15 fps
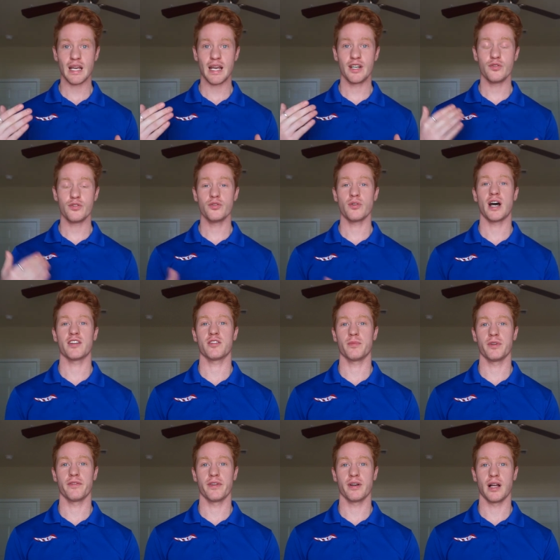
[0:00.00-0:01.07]
and you do have to
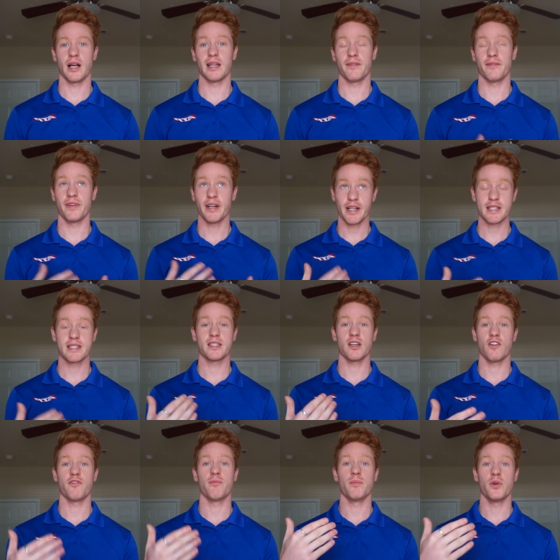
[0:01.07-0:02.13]
be very
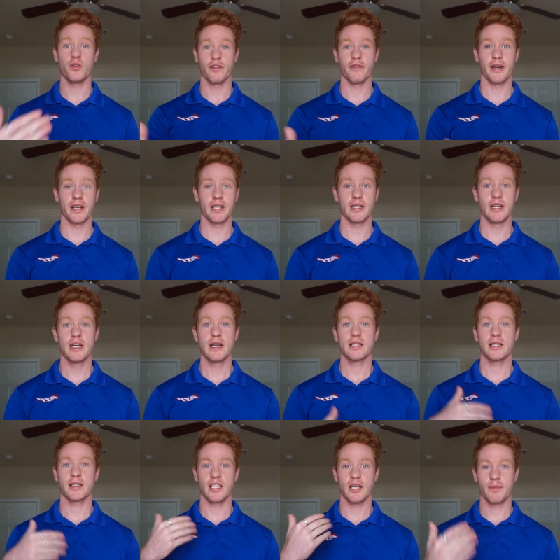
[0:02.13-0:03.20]
self-motivated
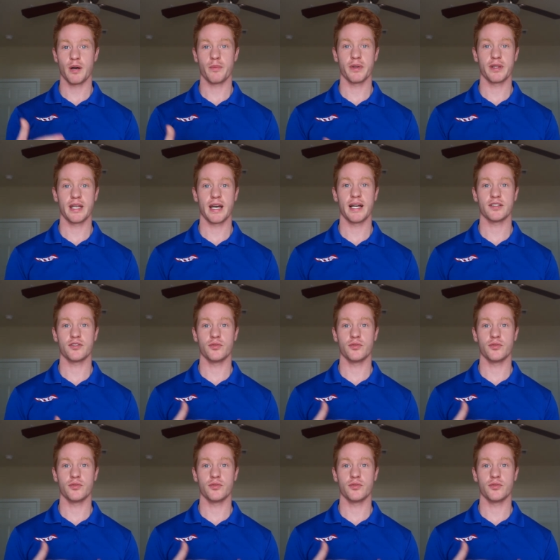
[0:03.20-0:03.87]
to keep up with that,